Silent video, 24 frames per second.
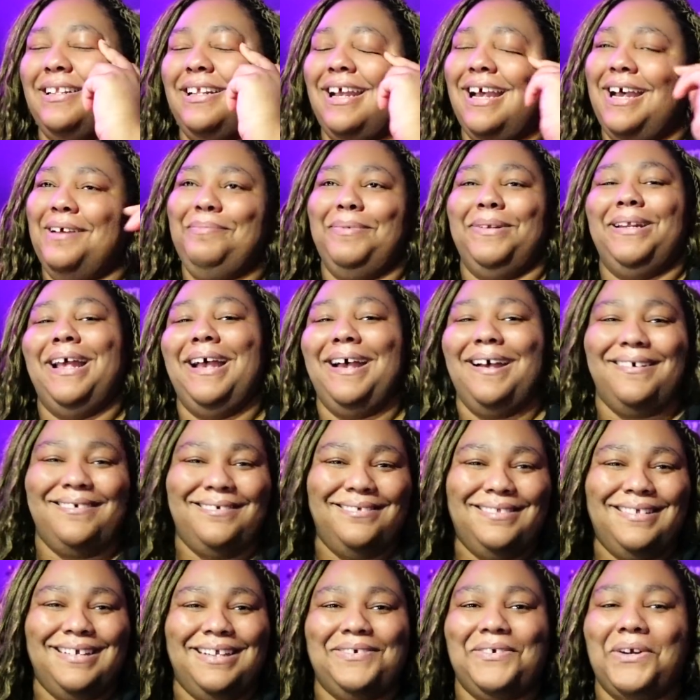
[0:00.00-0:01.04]
Uh, but
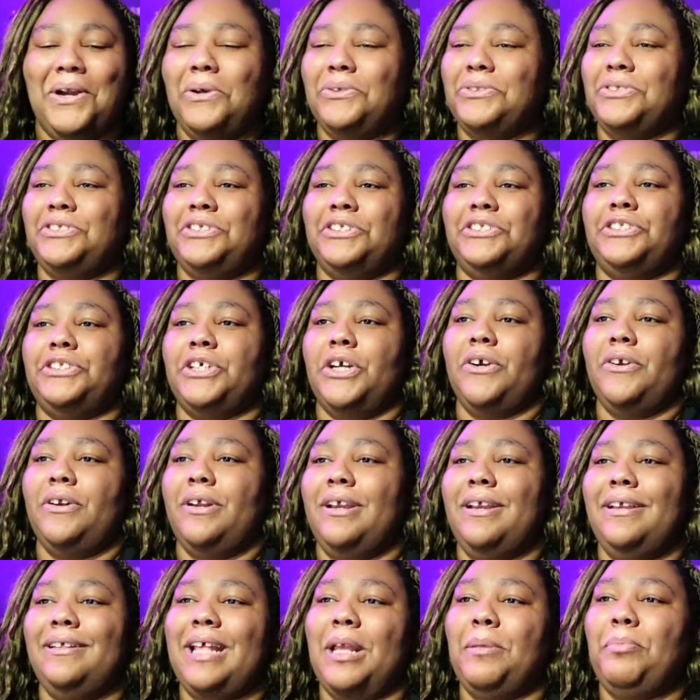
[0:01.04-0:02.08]
now the crows are just
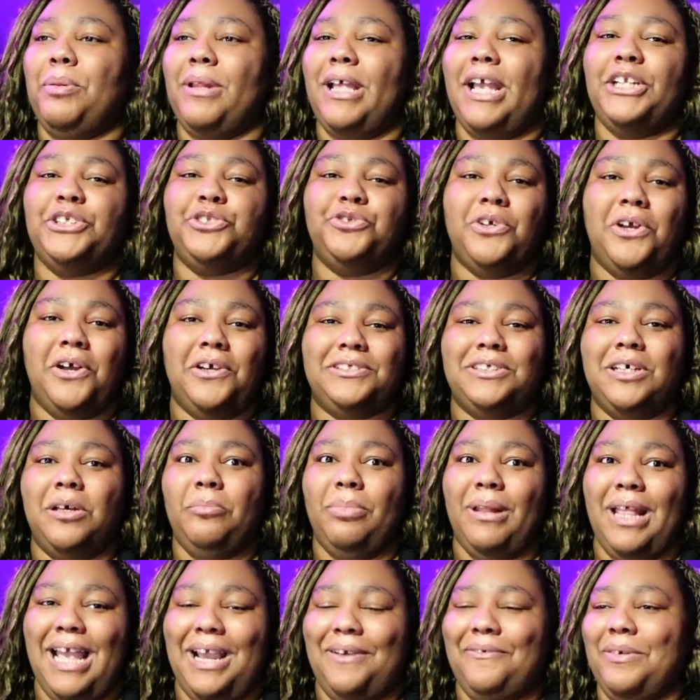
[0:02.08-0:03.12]
dirty. They plant drugs on
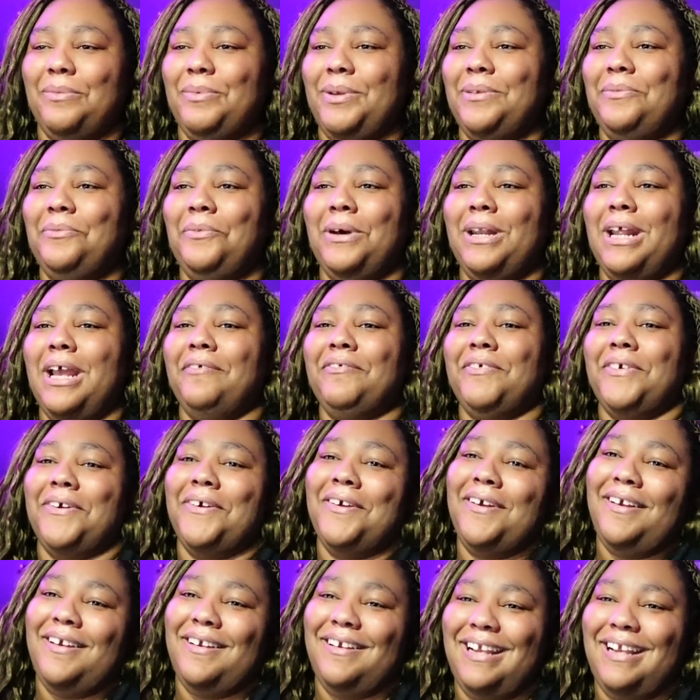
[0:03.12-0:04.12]
black women, whatever.